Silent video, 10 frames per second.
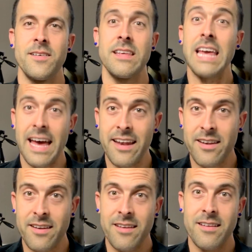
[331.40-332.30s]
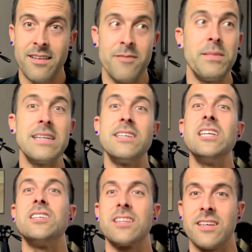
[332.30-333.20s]
Yet, me
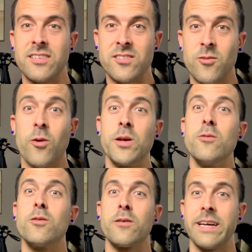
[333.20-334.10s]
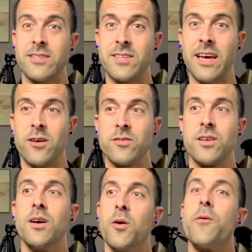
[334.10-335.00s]
teaching this, or you learning sales,
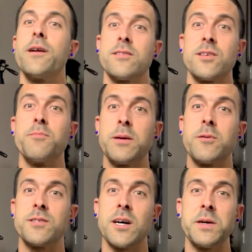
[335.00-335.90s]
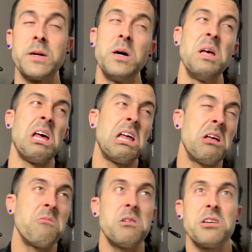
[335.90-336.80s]
what do some people tell you?
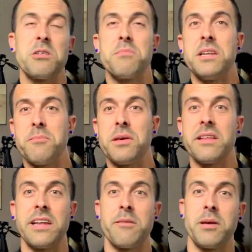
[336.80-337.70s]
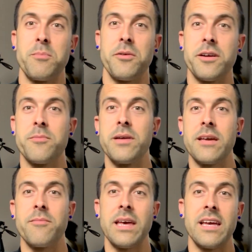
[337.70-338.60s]
Oh, well, you're manipulating people. You're
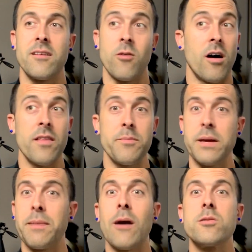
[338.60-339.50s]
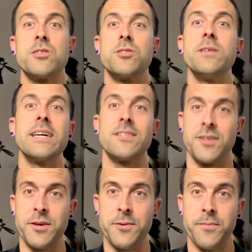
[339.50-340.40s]
being mean. Well, all the big powers are doing it to
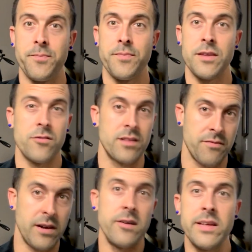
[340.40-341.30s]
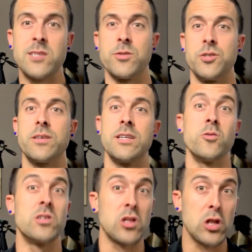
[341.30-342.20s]
you. So at the very least, what you can
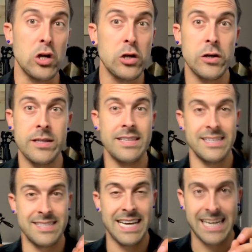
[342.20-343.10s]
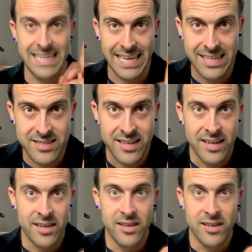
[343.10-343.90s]
do is learn these techniques